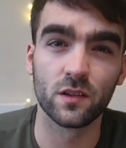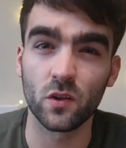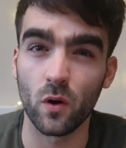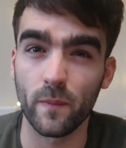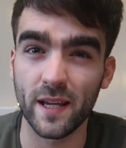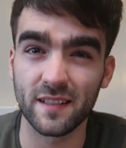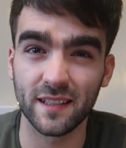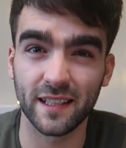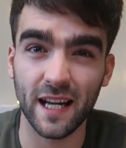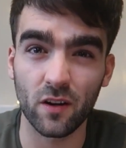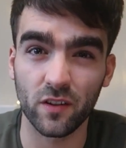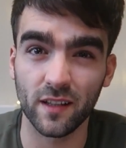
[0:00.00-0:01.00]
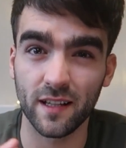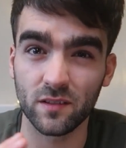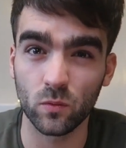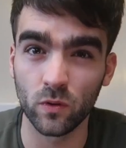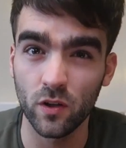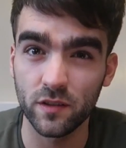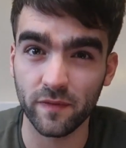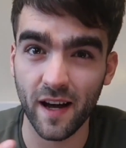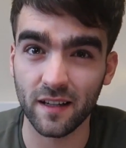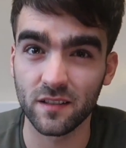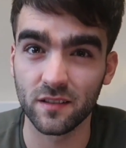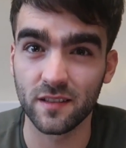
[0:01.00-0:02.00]
So it basically calculates all those
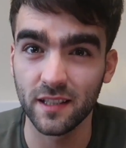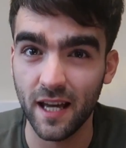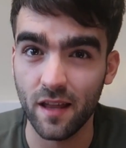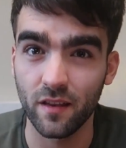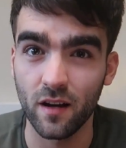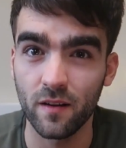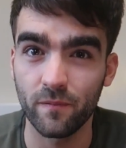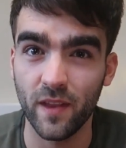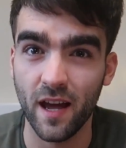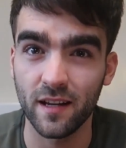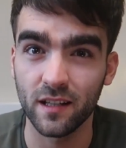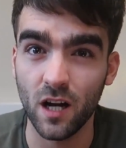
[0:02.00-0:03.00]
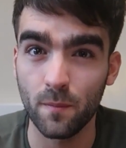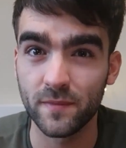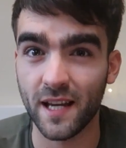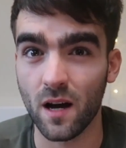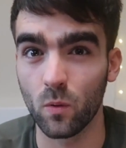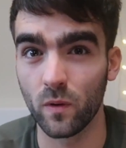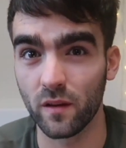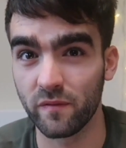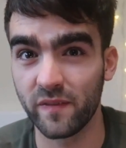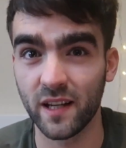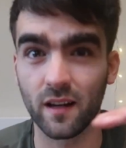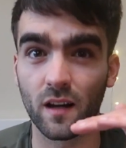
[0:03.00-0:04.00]
factors together and it comes out with a
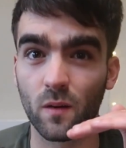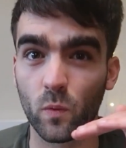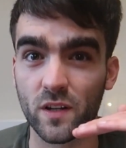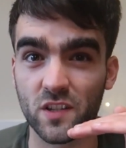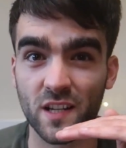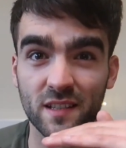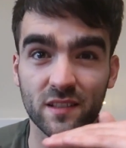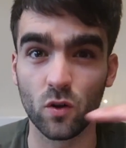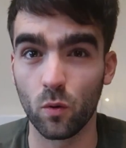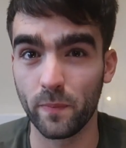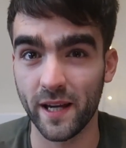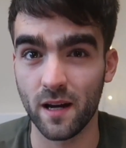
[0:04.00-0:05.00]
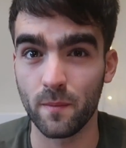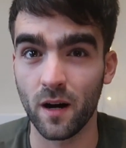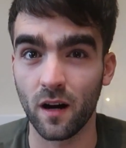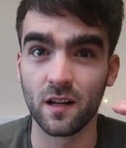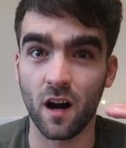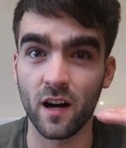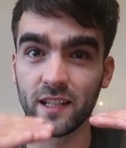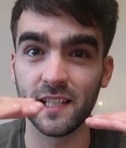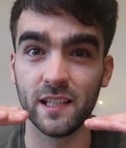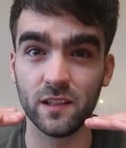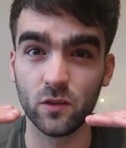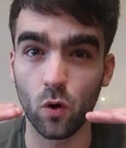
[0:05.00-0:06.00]
figure which is your BMR,
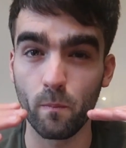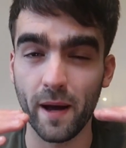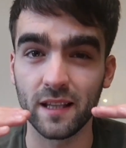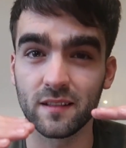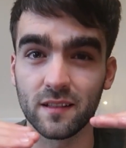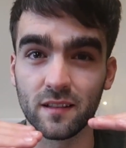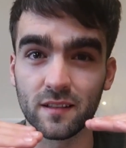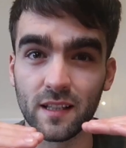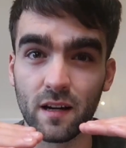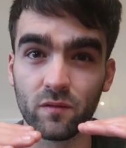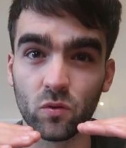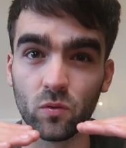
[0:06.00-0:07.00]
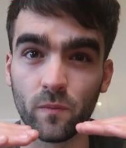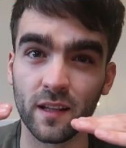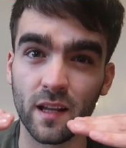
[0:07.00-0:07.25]
i.e. your maintenance level.